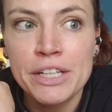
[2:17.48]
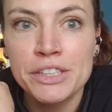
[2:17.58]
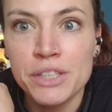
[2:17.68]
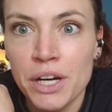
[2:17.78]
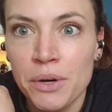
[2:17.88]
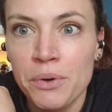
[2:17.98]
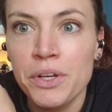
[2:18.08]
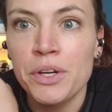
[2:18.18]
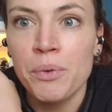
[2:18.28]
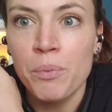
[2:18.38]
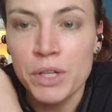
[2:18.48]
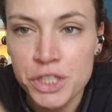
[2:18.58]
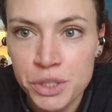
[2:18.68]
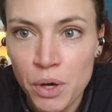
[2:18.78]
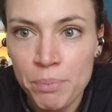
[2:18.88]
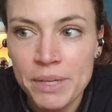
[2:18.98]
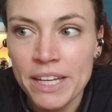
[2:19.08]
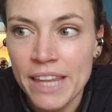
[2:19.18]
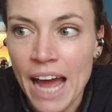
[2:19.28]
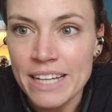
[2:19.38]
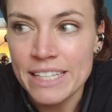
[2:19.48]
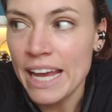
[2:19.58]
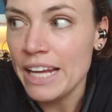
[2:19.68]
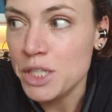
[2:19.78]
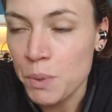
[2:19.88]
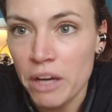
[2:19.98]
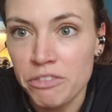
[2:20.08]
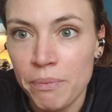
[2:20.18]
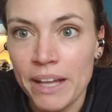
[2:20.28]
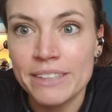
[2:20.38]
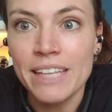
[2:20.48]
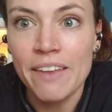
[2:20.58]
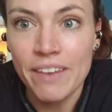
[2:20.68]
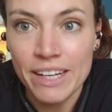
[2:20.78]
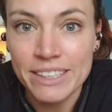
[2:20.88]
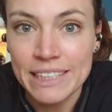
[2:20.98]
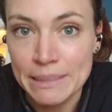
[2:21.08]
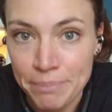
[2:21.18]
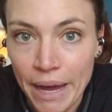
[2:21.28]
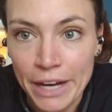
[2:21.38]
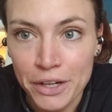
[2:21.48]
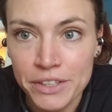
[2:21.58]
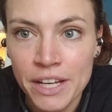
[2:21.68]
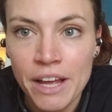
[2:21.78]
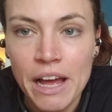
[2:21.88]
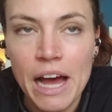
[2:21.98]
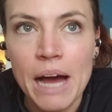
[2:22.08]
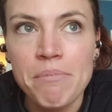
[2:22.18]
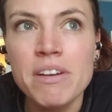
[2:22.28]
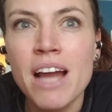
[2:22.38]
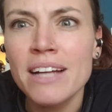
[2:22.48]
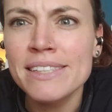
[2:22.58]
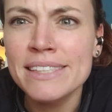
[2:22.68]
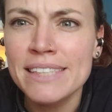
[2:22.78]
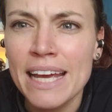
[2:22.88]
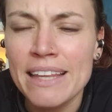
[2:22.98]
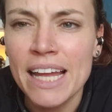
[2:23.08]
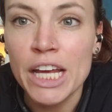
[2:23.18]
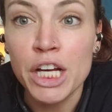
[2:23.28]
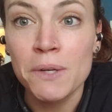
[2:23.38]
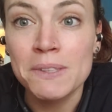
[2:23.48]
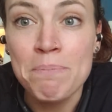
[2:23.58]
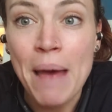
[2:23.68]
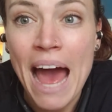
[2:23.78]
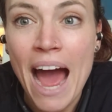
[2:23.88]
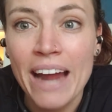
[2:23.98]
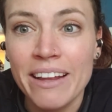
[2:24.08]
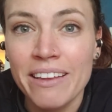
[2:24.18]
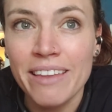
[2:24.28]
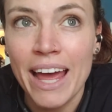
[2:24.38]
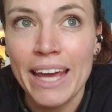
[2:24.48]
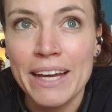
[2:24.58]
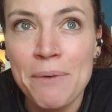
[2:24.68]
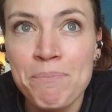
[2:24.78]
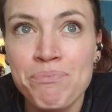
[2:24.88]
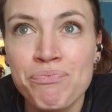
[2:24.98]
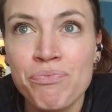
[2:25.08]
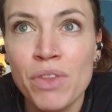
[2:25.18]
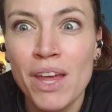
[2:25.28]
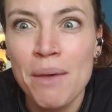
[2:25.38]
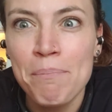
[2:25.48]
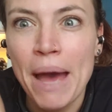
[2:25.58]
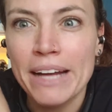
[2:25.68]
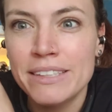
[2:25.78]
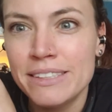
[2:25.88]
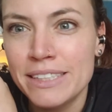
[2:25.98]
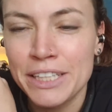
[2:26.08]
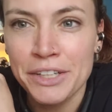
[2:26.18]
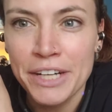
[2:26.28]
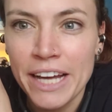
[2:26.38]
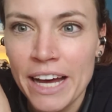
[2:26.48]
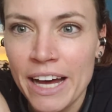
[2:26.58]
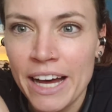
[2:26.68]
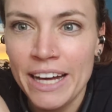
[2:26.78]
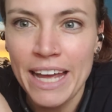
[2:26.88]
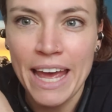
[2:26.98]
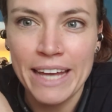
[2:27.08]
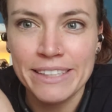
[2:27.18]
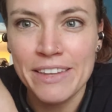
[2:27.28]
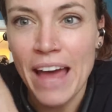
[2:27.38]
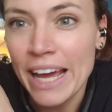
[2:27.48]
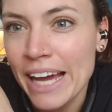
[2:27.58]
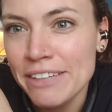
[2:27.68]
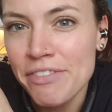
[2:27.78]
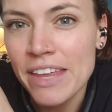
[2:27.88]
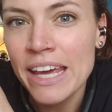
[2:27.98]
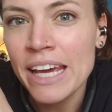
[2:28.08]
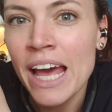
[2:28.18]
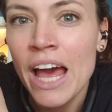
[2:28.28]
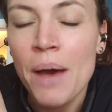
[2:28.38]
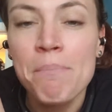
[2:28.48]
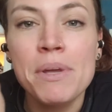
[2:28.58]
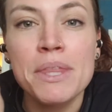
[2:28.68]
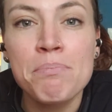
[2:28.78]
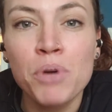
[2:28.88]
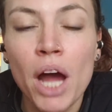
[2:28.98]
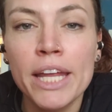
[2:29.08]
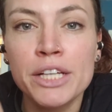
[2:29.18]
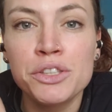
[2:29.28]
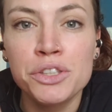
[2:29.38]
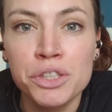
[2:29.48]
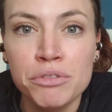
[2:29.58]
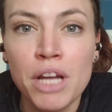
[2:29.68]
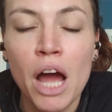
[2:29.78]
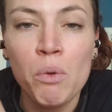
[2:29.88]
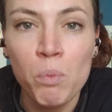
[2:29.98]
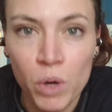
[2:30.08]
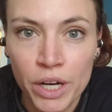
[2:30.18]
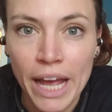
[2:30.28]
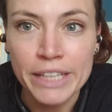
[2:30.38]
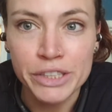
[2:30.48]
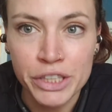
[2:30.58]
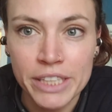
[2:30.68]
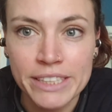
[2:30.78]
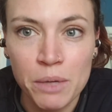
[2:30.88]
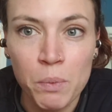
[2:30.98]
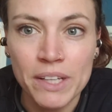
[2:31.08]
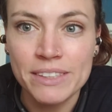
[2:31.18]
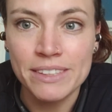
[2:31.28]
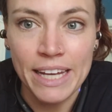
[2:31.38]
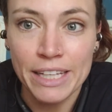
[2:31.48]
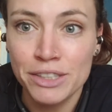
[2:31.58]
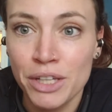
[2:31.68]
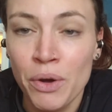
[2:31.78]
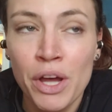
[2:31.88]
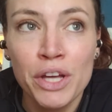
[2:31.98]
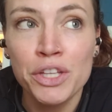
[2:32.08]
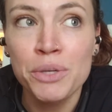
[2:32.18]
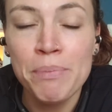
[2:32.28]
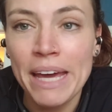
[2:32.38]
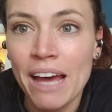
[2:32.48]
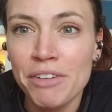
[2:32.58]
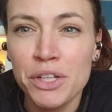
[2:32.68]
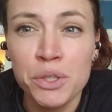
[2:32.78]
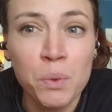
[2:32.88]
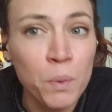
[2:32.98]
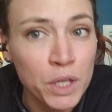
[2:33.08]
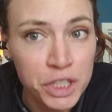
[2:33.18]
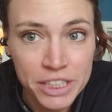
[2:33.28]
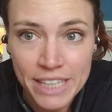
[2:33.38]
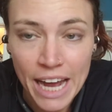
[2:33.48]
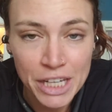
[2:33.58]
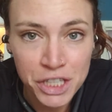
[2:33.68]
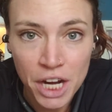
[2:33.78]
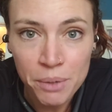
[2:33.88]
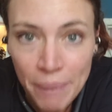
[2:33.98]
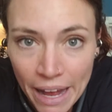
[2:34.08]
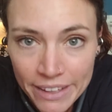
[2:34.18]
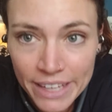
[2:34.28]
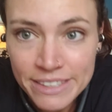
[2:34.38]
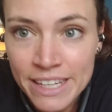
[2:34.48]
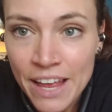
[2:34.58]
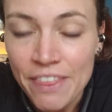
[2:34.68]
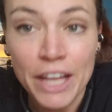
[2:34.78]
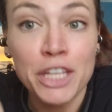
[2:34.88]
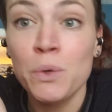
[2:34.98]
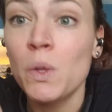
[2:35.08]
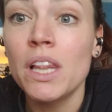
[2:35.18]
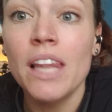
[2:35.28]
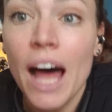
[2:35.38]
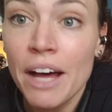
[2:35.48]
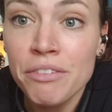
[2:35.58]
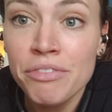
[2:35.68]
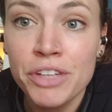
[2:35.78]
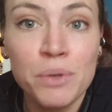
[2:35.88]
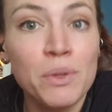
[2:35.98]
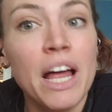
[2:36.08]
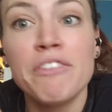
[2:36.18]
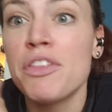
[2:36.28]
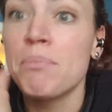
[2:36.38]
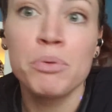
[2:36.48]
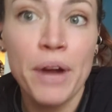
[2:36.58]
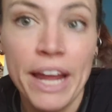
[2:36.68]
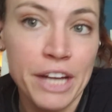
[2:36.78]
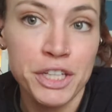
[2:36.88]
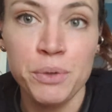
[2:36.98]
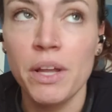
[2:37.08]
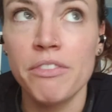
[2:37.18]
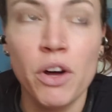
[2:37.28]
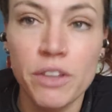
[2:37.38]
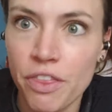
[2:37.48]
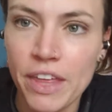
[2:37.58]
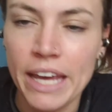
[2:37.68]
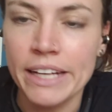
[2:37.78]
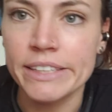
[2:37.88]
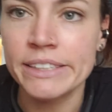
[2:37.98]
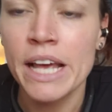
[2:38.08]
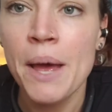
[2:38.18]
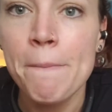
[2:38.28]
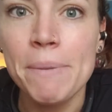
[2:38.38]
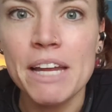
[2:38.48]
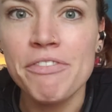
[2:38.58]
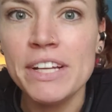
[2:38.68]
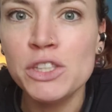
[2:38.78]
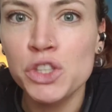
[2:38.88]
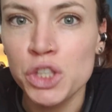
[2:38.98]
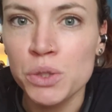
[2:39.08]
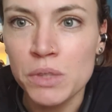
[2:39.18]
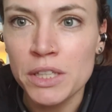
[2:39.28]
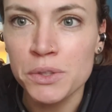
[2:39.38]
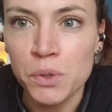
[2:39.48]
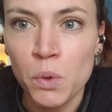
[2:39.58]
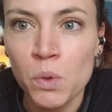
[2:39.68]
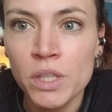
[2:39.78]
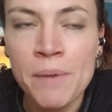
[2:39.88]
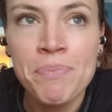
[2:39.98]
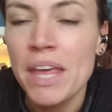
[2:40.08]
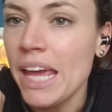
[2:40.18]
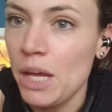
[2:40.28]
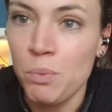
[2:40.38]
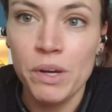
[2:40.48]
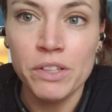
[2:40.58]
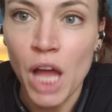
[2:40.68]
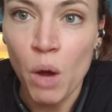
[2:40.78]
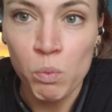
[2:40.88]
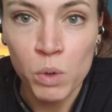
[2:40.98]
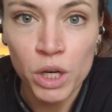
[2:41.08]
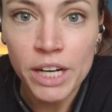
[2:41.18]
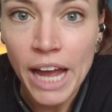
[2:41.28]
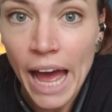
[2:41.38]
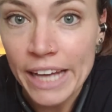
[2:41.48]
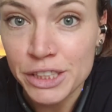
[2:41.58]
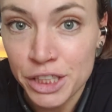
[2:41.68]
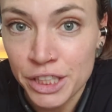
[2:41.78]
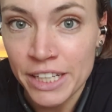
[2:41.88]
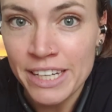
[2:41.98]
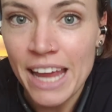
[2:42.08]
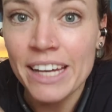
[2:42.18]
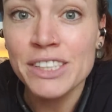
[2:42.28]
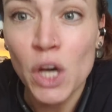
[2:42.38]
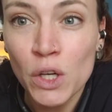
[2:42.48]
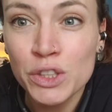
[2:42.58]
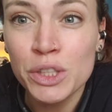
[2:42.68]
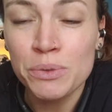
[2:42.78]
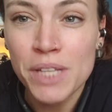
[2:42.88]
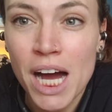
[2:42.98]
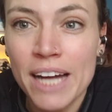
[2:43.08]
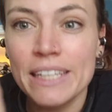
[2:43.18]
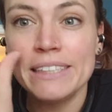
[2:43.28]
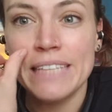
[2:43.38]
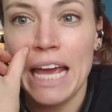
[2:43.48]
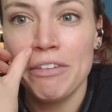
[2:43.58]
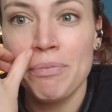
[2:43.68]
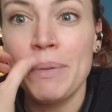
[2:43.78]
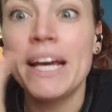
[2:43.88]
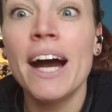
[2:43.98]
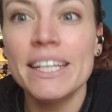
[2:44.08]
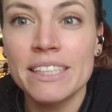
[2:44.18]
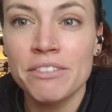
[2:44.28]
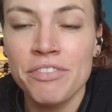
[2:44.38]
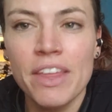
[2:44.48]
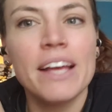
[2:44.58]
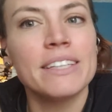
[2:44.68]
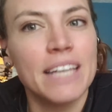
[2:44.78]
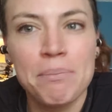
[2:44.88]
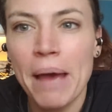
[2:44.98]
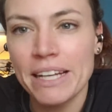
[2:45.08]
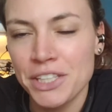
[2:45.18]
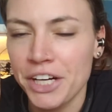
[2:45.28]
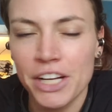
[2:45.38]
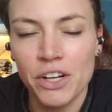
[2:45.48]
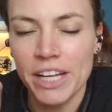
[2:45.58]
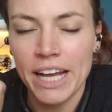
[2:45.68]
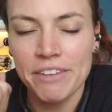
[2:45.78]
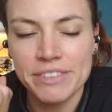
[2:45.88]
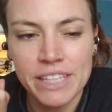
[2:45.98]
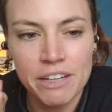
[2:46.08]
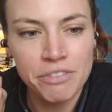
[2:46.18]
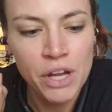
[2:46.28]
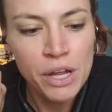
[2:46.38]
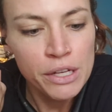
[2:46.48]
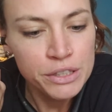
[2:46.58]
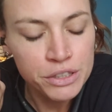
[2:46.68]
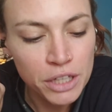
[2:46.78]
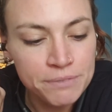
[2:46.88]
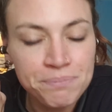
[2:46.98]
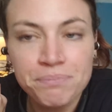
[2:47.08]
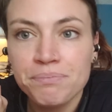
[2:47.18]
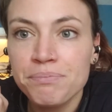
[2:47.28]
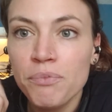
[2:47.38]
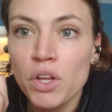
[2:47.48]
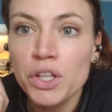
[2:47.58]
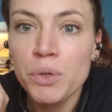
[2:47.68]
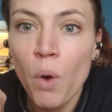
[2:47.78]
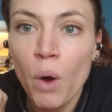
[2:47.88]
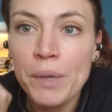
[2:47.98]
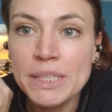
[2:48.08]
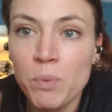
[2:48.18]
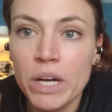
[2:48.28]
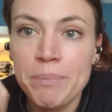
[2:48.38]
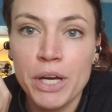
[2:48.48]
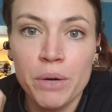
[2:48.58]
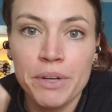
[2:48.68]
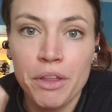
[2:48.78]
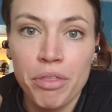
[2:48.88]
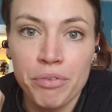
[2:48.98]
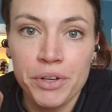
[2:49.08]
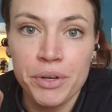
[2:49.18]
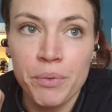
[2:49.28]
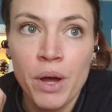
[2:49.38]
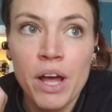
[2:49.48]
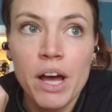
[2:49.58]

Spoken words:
So, once you open it, that date, 12 months, and then it's expired. Not to say that it goes bad like bacteria and that kind of thing, but the products do not work as good as they once did. So you may have a gorgeous eyeshadow palette that you love the brand, you love all the things, but if it's 2 years old, it will not work as good, and it's also not safe because of things like bacteria and all that kind of stuff. So you always want to be going through